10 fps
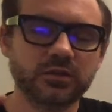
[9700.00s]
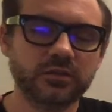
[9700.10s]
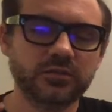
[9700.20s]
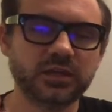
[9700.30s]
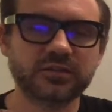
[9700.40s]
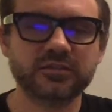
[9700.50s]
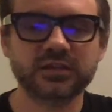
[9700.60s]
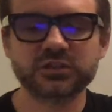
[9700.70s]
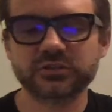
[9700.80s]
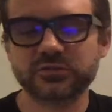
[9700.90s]
The
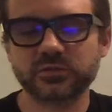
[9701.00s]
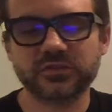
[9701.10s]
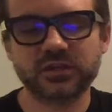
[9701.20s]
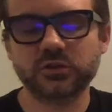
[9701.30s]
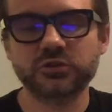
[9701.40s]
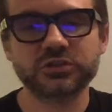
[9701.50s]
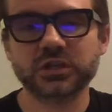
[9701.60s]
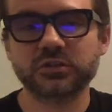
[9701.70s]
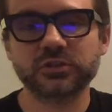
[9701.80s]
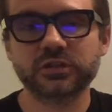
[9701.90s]
existentialist would say, no, you just got
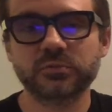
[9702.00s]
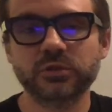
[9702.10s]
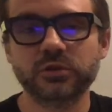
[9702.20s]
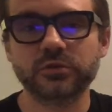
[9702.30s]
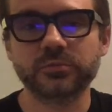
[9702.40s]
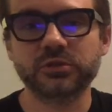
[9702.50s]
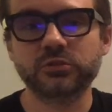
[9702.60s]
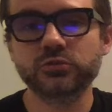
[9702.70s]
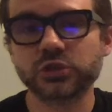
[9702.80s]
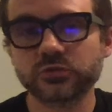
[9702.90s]
to look in the mirror. I mean,
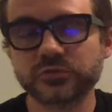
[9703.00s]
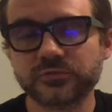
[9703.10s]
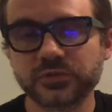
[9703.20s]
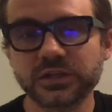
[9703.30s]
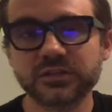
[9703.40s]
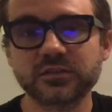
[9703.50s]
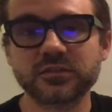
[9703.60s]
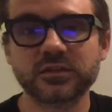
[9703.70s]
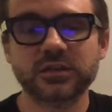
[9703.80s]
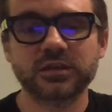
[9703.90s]
you chose the
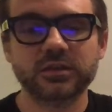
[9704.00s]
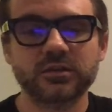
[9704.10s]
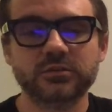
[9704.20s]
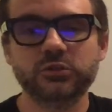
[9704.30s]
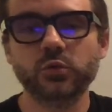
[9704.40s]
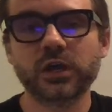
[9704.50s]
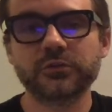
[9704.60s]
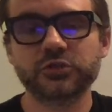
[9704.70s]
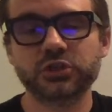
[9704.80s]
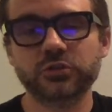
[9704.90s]
friends. You
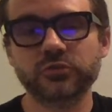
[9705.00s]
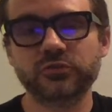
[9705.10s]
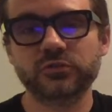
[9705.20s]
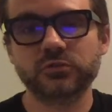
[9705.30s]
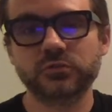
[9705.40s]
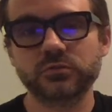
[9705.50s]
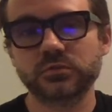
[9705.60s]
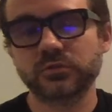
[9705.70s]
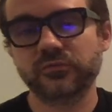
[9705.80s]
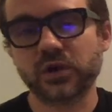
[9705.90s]
either chose to
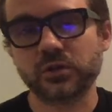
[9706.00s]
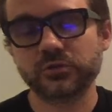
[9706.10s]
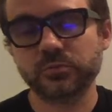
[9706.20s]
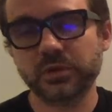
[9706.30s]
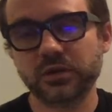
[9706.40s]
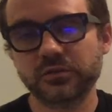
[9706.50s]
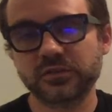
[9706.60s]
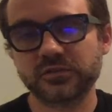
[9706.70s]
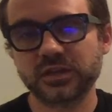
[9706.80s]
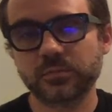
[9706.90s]
follow your parents'
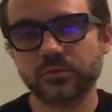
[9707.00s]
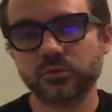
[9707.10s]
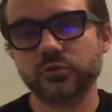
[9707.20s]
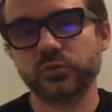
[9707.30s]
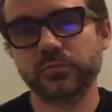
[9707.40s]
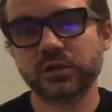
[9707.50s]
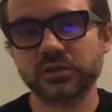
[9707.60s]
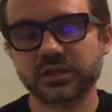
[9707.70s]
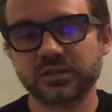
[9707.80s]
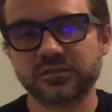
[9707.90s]
example or to rebel
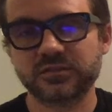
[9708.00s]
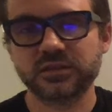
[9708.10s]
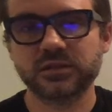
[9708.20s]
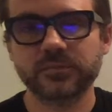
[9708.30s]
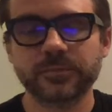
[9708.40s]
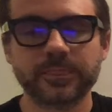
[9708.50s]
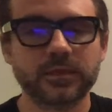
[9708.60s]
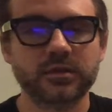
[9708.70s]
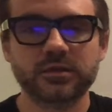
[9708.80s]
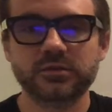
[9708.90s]
against it.
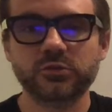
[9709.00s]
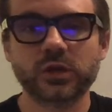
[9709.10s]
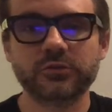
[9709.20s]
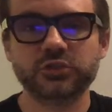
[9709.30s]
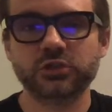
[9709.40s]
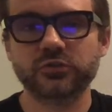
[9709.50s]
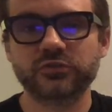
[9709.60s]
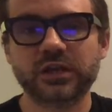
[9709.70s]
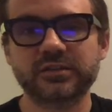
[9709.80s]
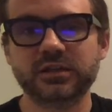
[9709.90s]
You either chose to
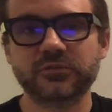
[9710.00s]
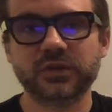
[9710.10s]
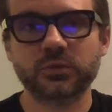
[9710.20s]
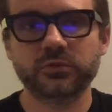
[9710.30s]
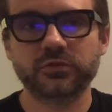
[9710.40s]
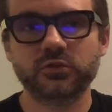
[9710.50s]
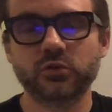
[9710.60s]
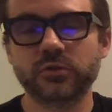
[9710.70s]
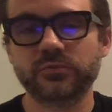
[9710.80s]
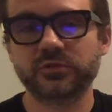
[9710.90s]
identify with the
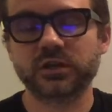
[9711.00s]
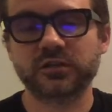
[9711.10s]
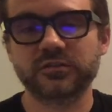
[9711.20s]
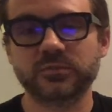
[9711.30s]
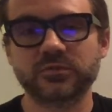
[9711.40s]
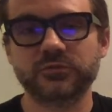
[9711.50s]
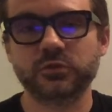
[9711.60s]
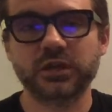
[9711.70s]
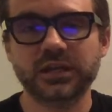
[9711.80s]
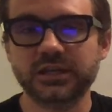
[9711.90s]
norms and customs of
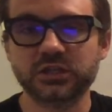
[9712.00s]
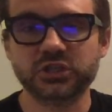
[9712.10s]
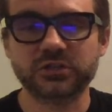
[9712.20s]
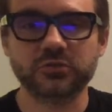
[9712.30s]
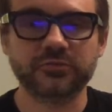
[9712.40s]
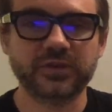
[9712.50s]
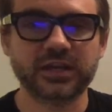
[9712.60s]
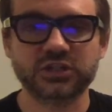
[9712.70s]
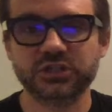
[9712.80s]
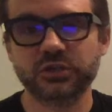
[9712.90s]
your age and your
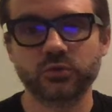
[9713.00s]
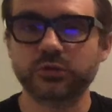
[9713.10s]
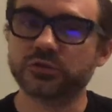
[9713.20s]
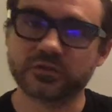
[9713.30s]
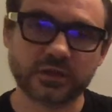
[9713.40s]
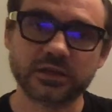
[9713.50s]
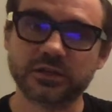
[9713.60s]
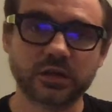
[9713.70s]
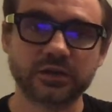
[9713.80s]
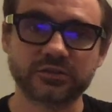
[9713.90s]
fashion, or you decided
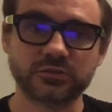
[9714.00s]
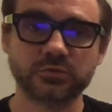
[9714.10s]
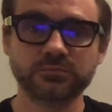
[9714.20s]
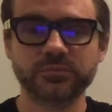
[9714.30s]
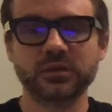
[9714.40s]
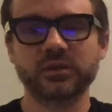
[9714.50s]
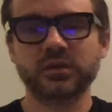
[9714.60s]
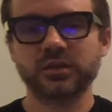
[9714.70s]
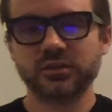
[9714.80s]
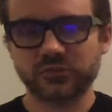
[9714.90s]
not to.
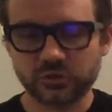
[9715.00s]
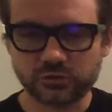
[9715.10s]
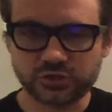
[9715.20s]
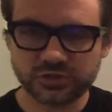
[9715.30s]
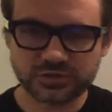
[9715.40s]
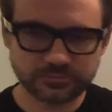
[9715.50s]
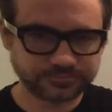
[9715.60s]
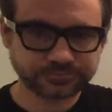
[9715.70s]
So you're just